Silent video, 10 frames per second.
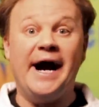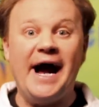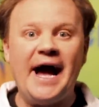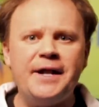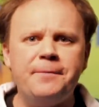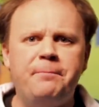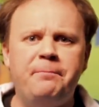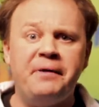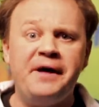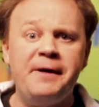and
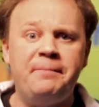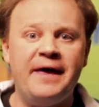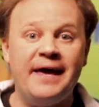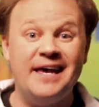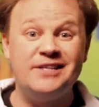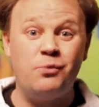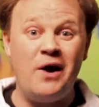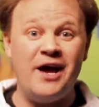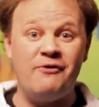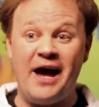burping his
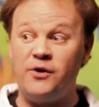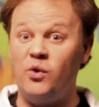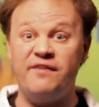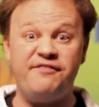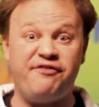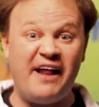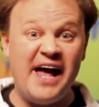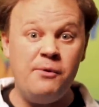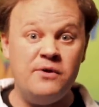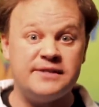way around all of the
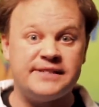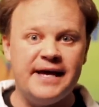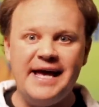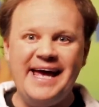flowers.